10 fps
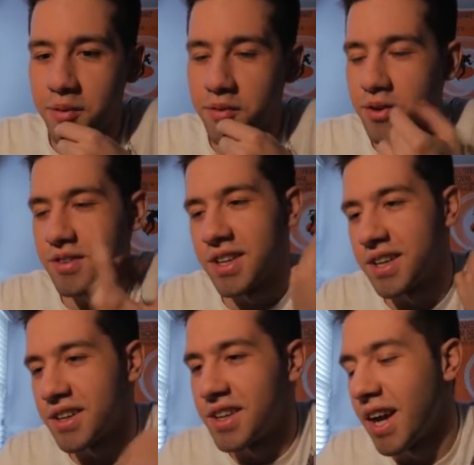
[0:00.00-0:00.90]
We've used
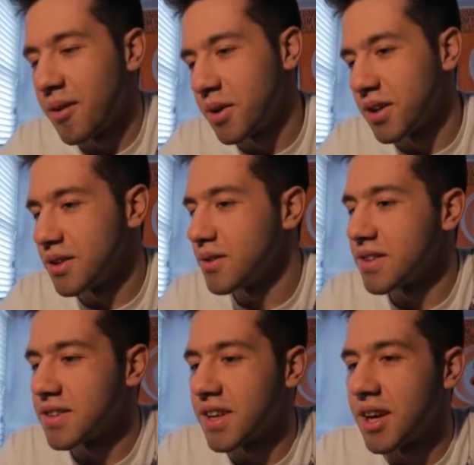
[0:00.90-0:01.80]
leader. Yeah, we're going to lose
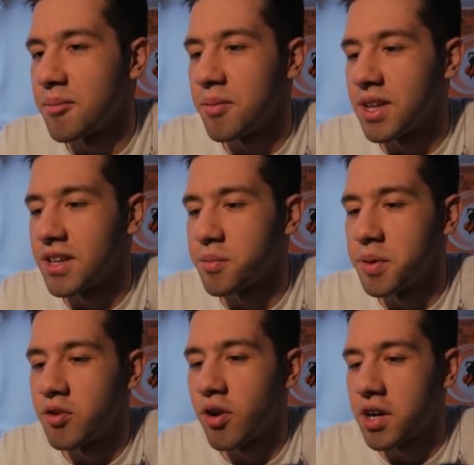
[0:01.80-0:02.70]
this game. Unless we
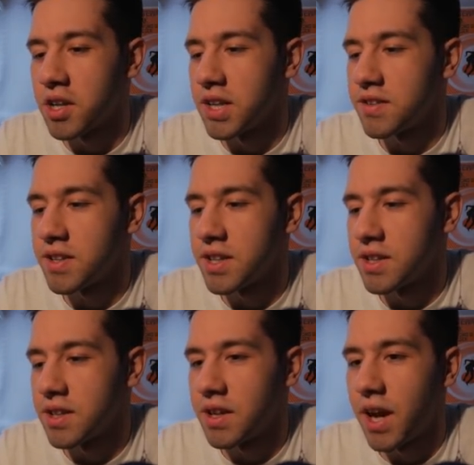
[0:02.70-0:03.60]
draw Glusty
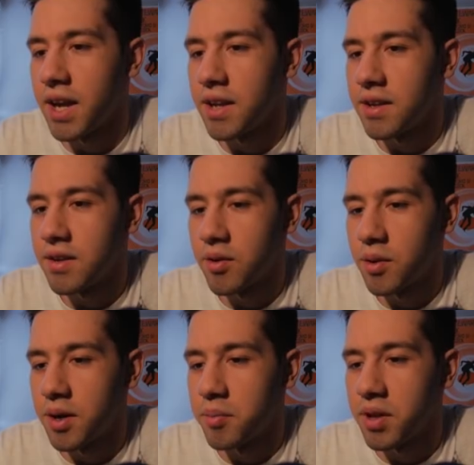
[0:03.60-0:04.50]
and Knight
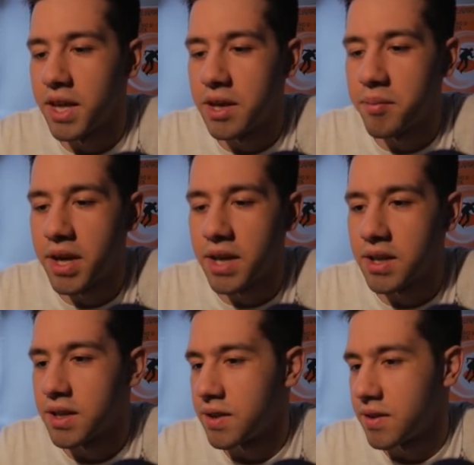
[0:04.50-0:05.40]
and Plague
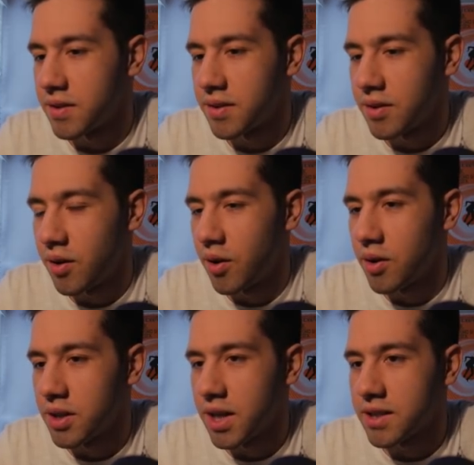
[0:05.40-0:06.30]
Maiden
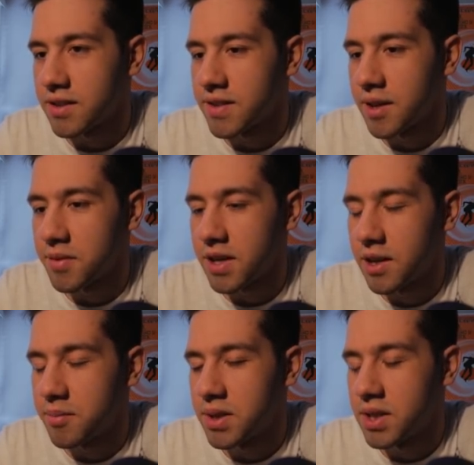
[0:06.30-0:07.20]
all at the same
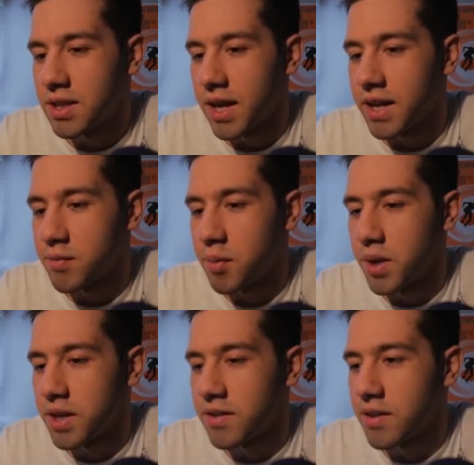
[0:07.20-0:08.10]
time. In that case, we
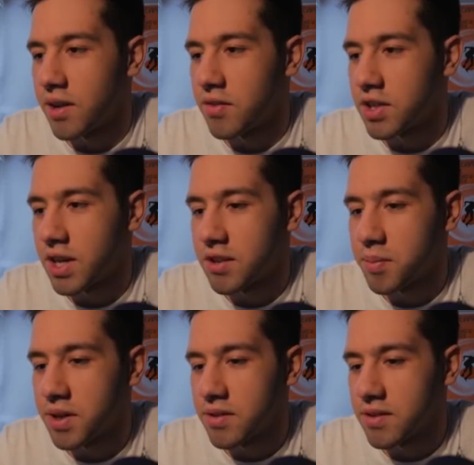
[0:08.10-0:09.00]
might still have a chance,
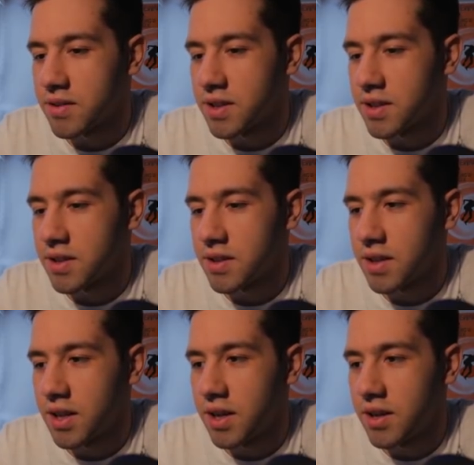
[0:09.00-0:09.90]
but I don't see it.
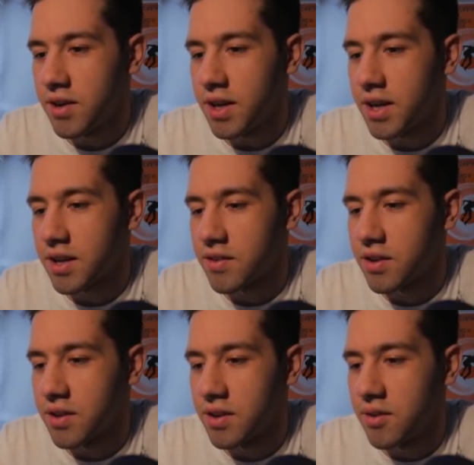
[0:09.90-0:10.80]
Deckguide's
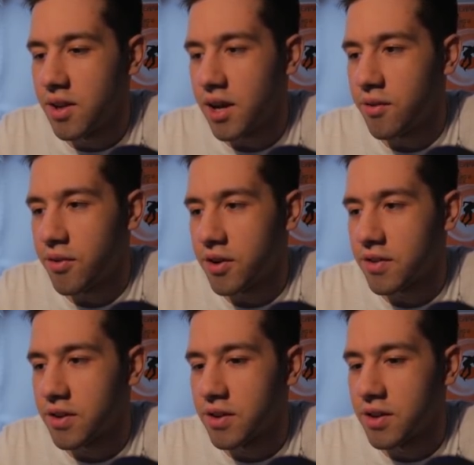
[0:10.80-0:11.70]
good. Naglfar's
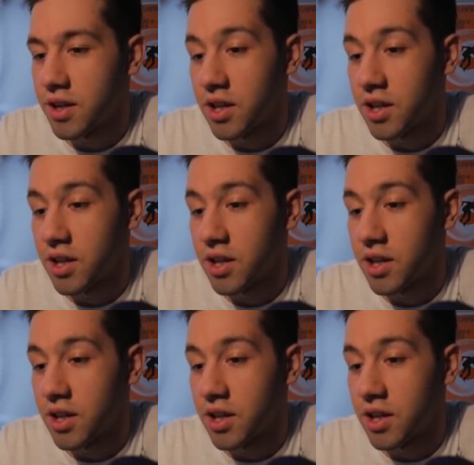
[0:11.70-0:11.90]
good.